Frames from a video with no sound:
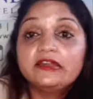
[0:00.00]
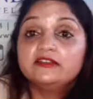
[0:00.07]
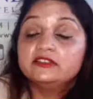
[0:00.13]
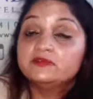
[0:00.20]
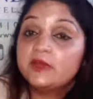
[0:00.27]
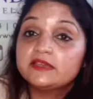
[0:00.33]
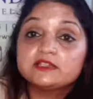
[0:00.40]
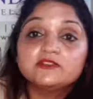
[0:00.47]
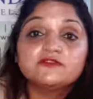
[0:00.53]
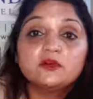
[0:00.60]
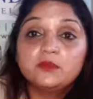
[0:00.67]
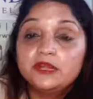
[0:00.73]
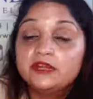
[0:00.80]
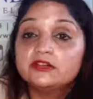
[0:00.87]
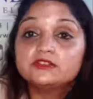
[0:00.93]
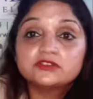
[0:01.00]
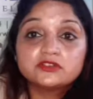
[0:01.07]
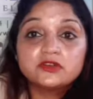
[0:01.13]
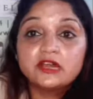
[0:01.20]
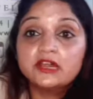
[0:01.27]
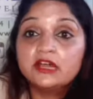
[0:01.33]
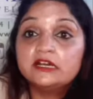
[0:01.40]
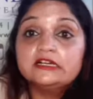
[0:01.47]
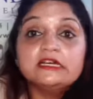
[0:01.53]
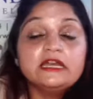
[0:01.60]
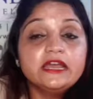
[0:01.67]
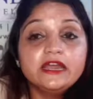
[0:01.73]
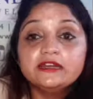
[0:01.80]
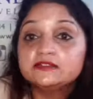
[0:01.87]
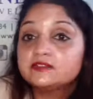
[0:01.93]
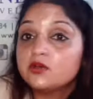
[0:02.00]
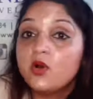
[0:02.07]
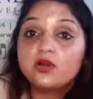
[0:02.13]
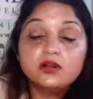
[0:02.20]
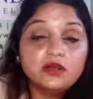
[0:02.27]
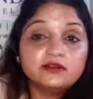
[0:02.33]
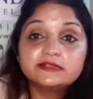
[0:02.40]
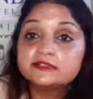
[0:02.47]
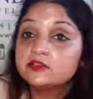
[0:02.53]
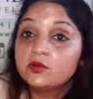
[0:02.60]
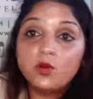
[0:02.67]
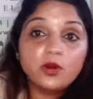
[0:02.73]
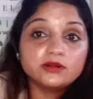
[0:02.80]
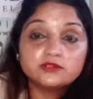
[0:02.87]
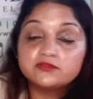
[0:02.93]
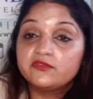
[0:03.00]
and especially from India to Australia, it's a lot.